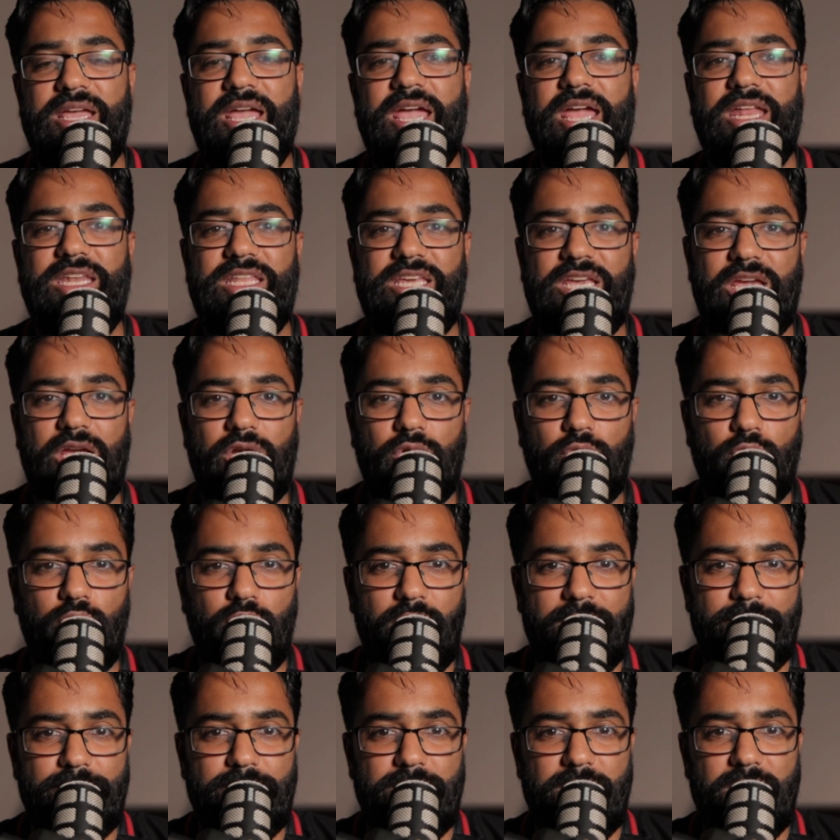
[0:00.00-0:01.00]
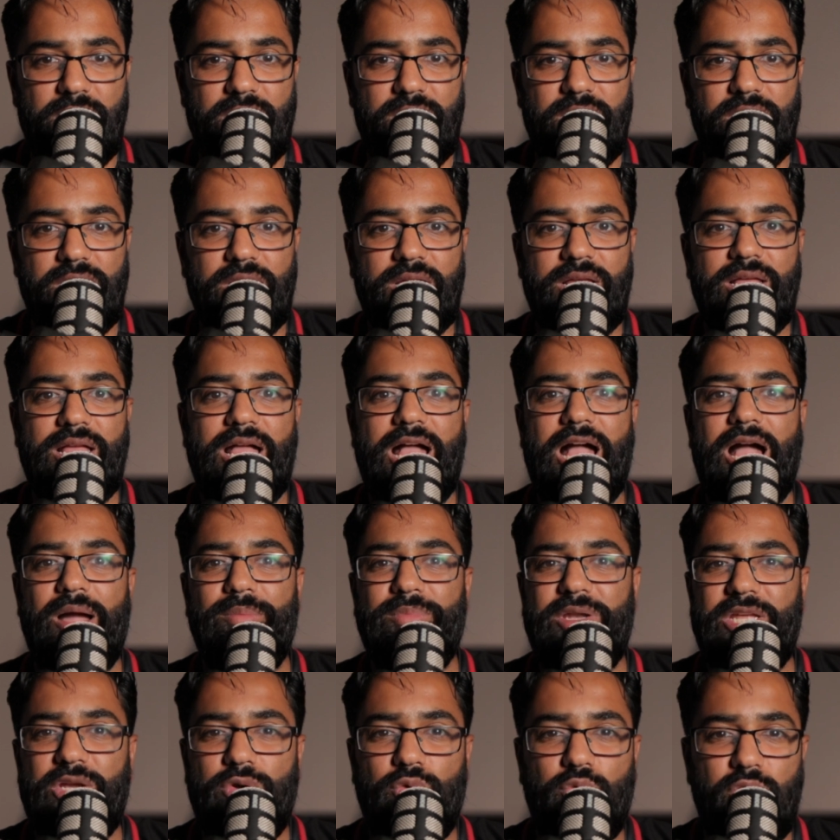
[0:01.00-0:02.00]
any equipment, how
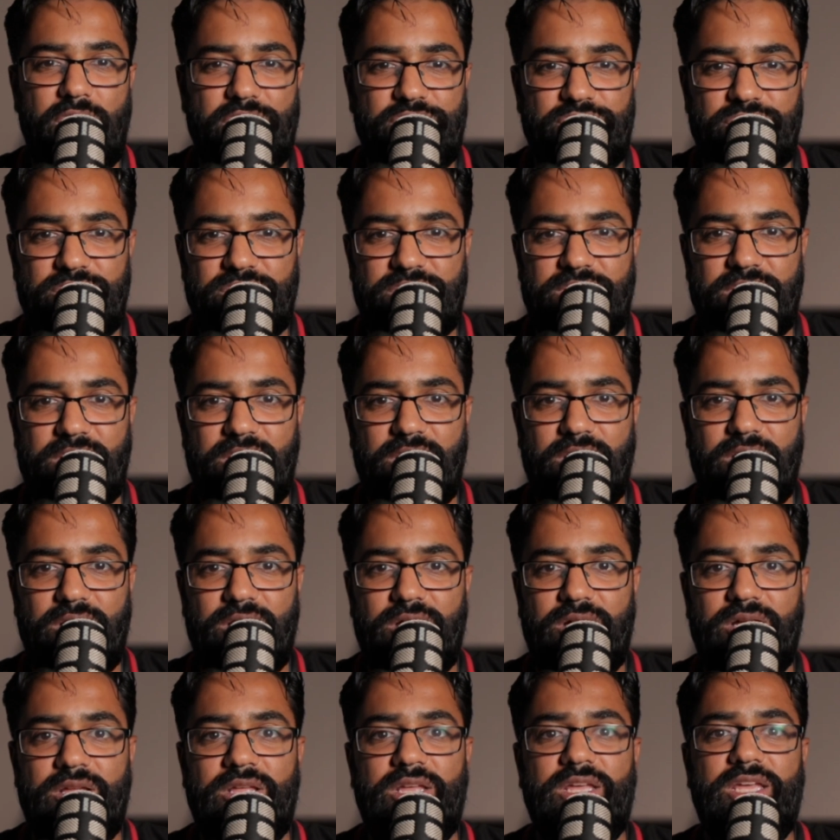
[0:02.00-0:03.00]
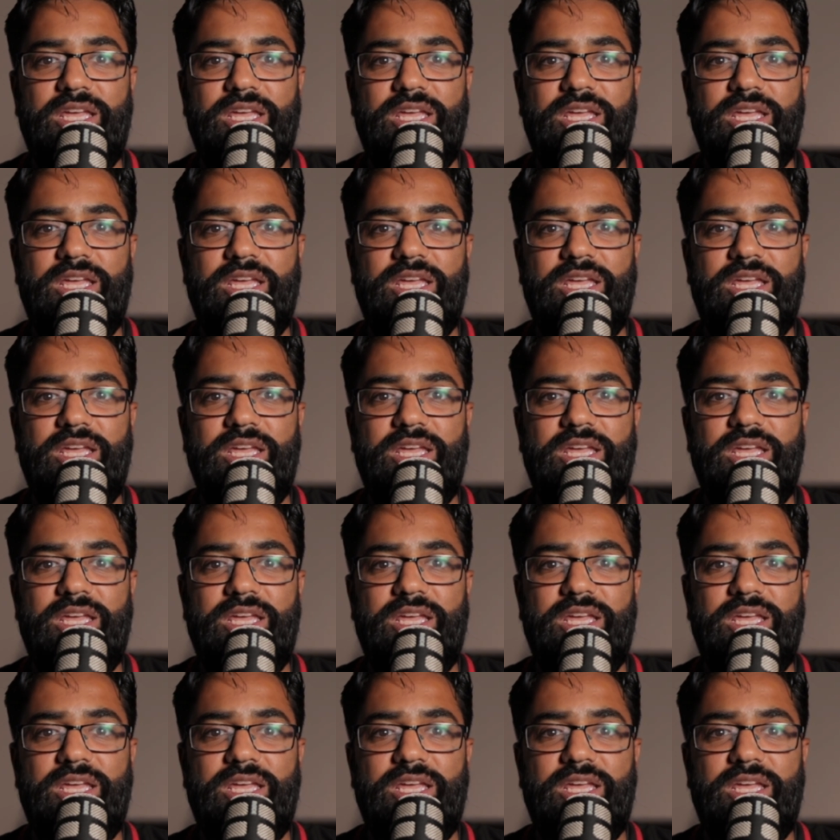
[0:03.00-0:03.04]
many questions there are,